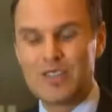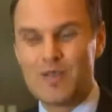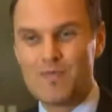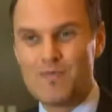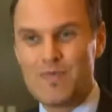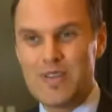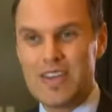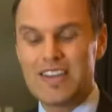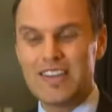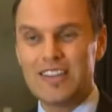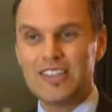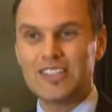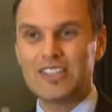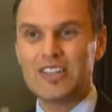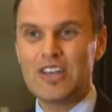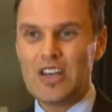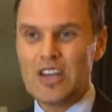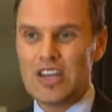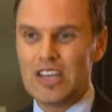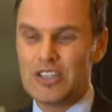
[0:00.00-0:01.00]
the
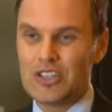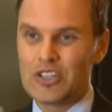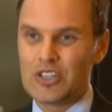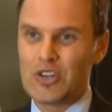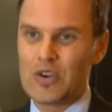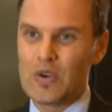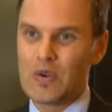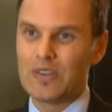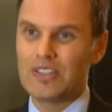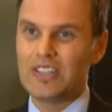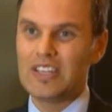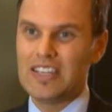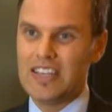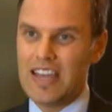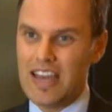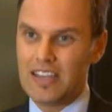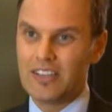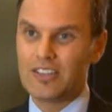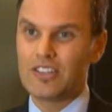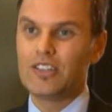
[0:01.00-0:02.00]
biggest insurance
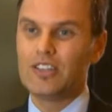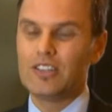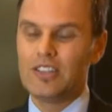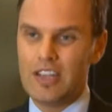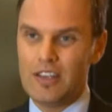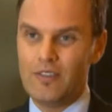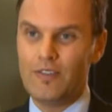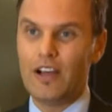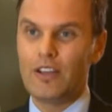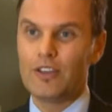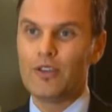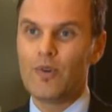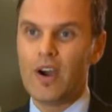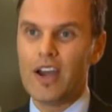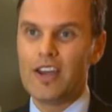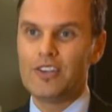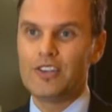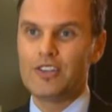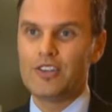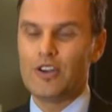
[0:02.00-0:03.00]
against the
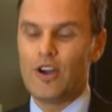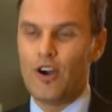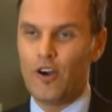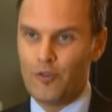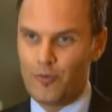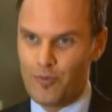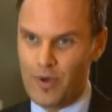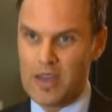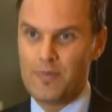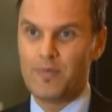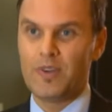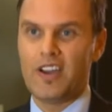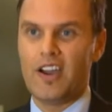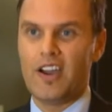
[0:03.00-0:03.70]
devaluation of paper